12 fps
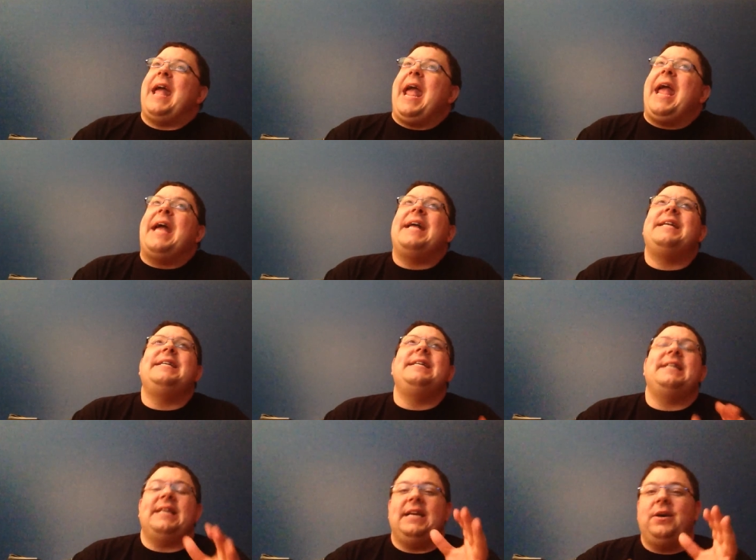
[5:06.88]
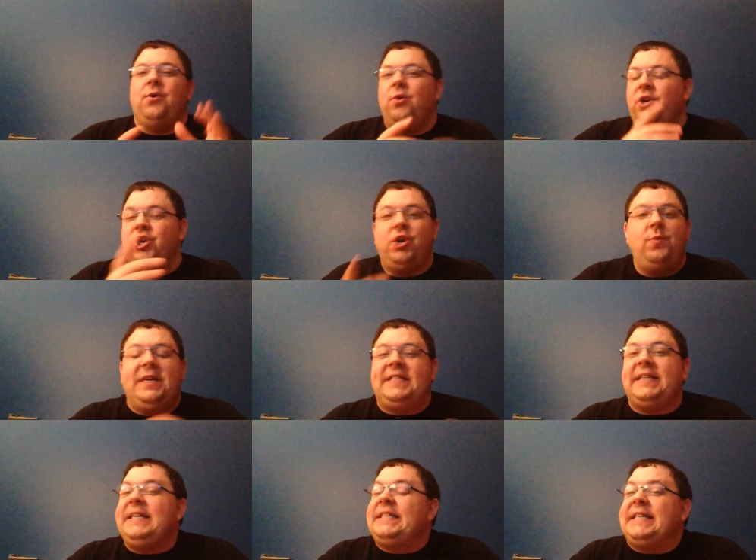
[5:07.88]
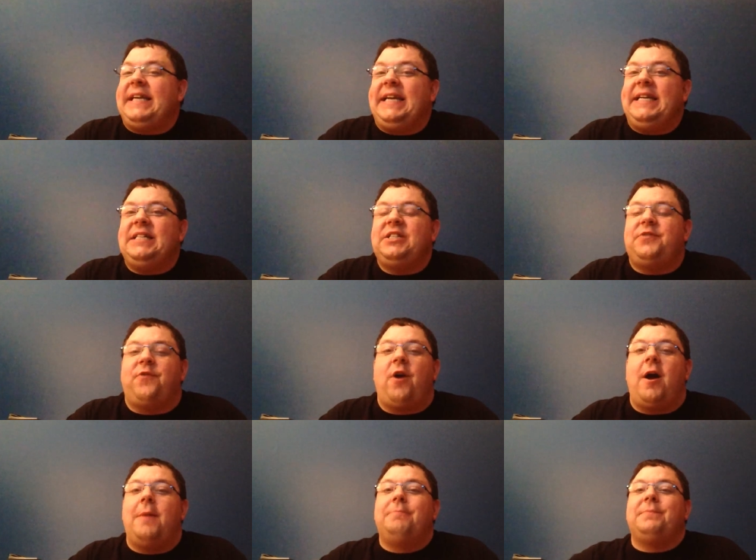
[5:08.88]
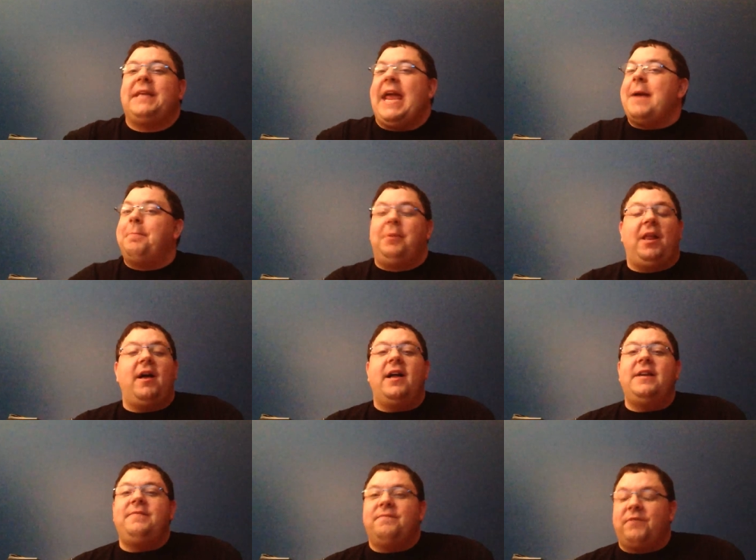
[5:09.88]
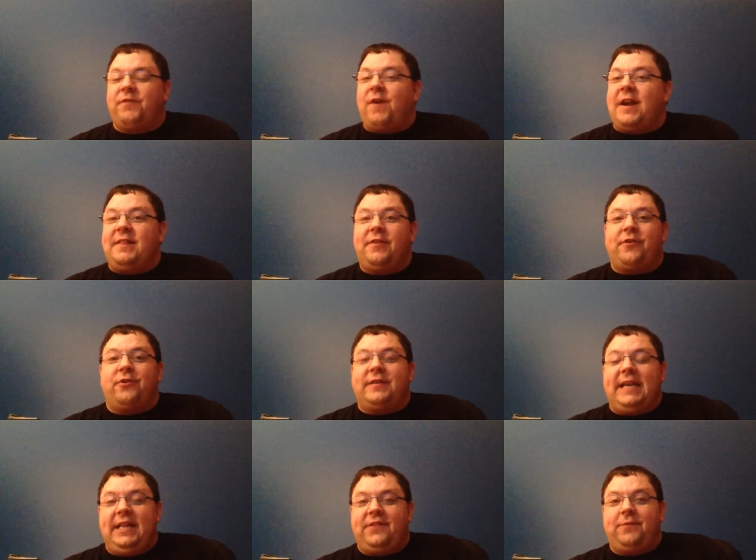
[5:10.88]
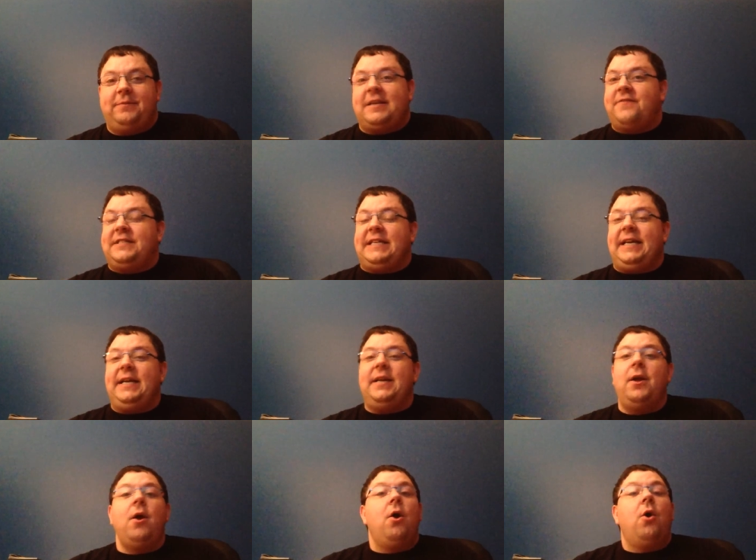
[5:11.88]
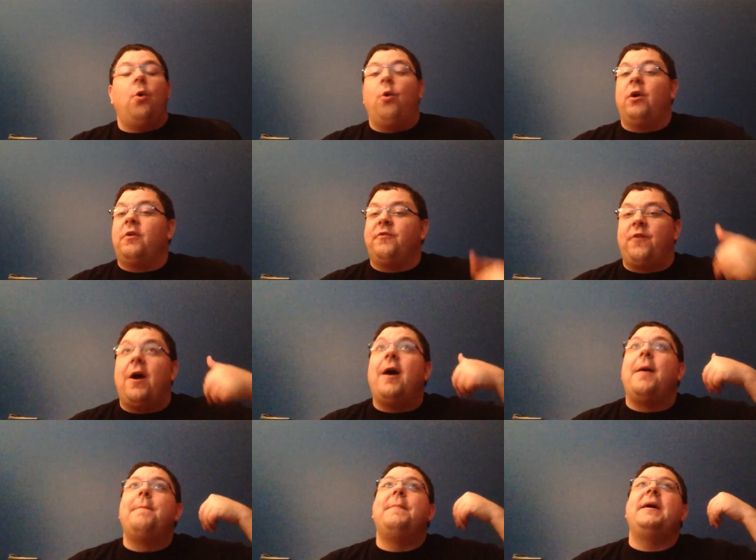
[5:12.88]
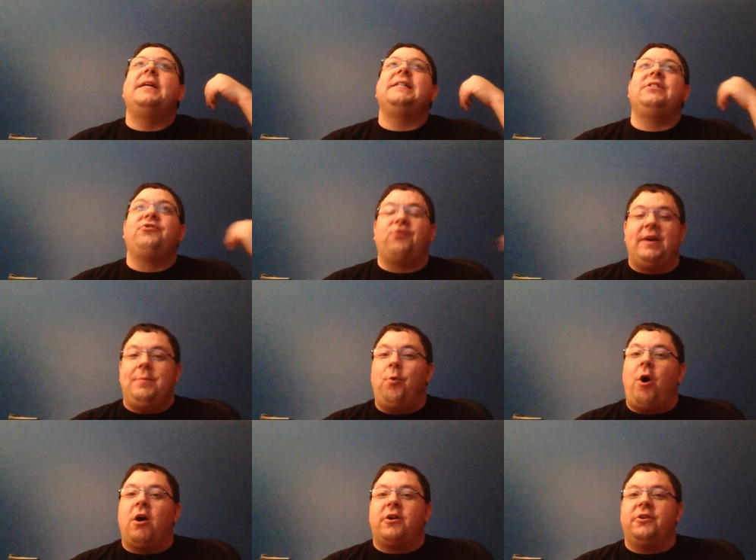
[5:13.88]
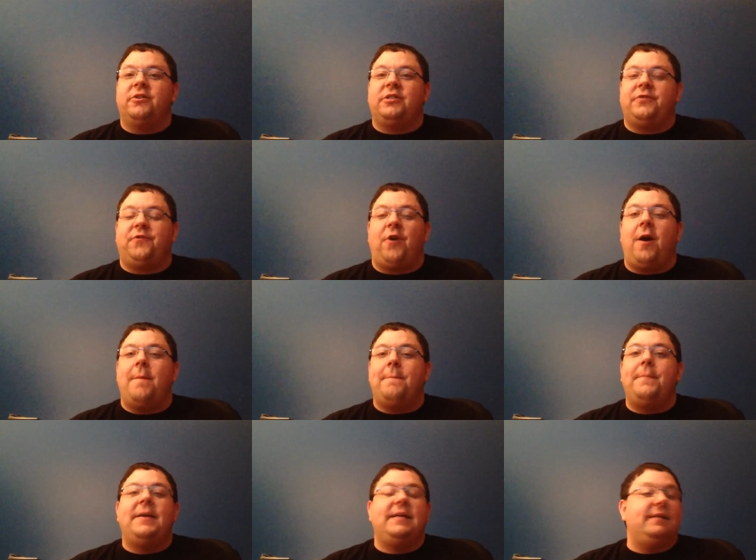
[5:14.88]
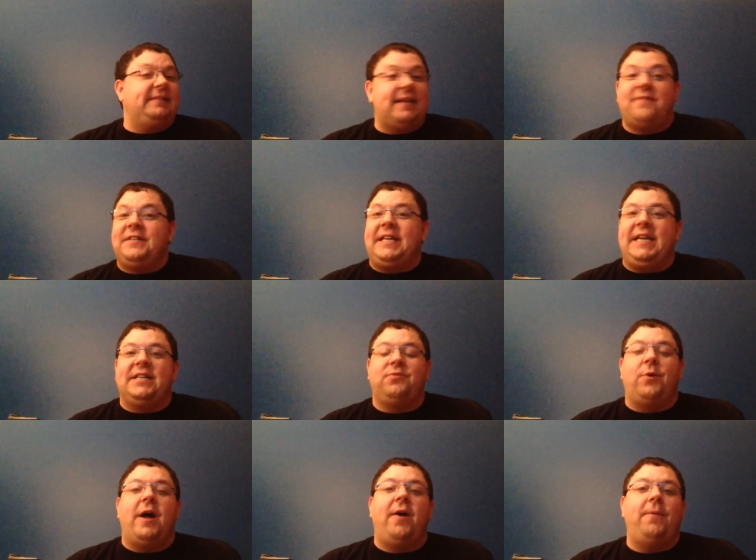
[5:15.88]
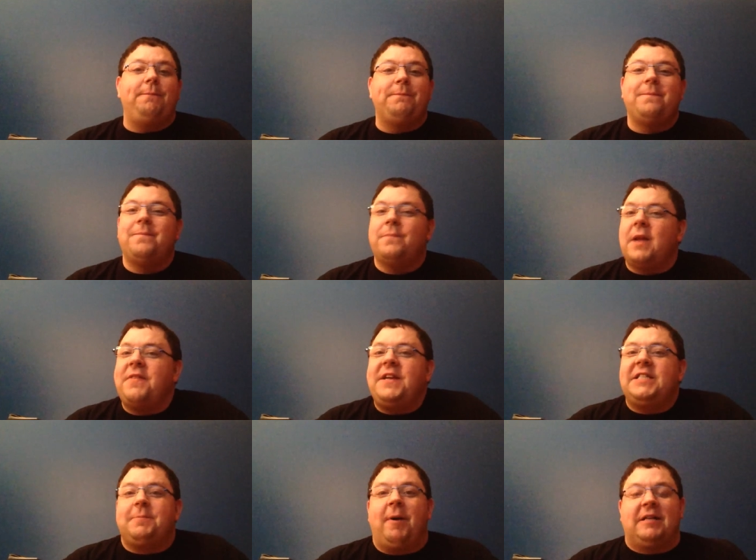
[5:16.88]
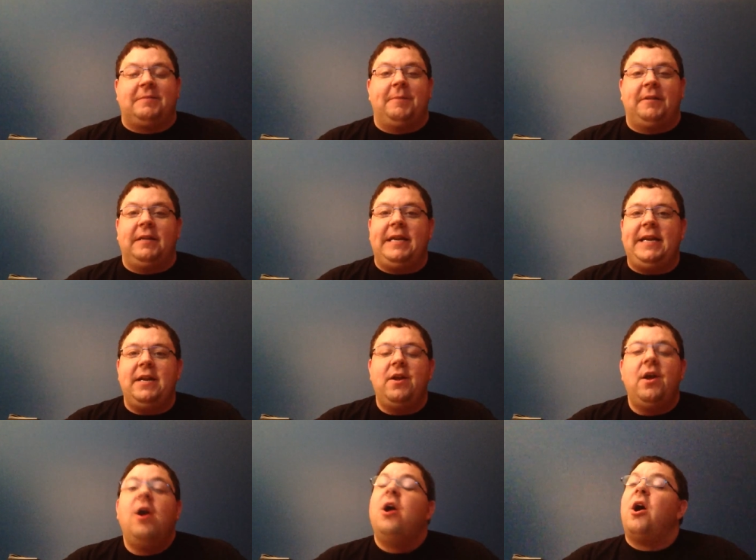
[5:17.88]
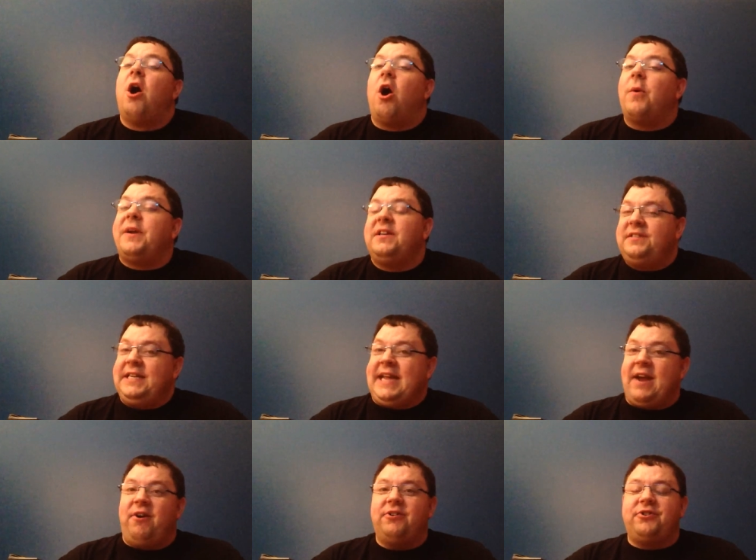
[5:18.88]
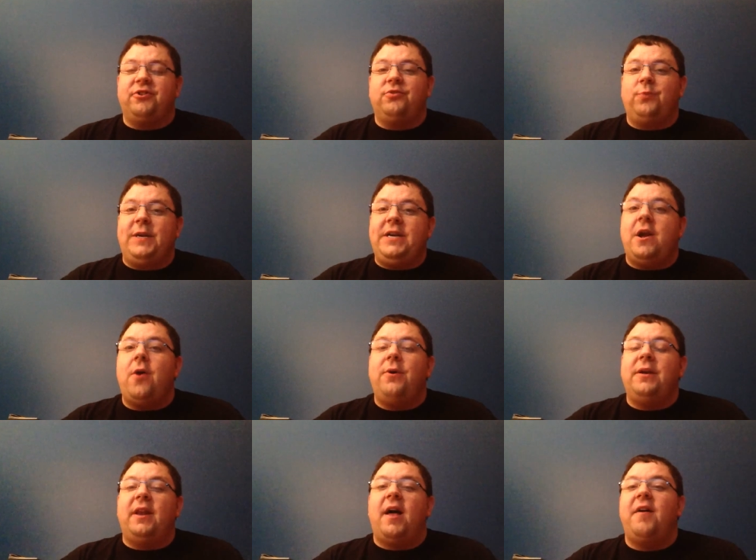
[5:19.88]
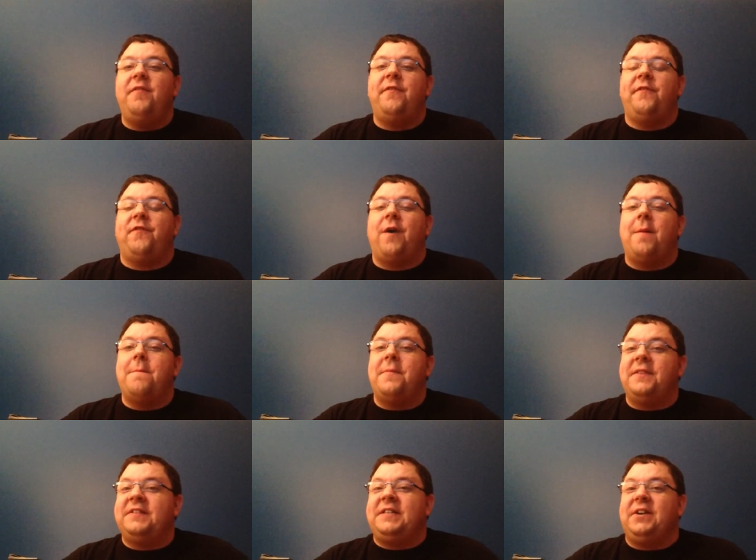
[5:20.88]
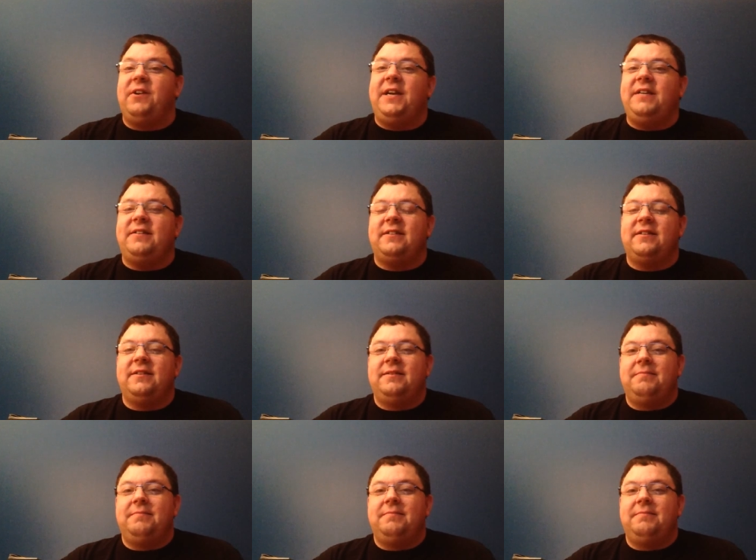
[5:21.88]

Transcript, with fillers: And could we see scenes from Camp Blood for Friday the 13th from 17 or from Dreamwalkers from 17 as well? I think it's a possibility. Are we going to see characters we know and love from the series?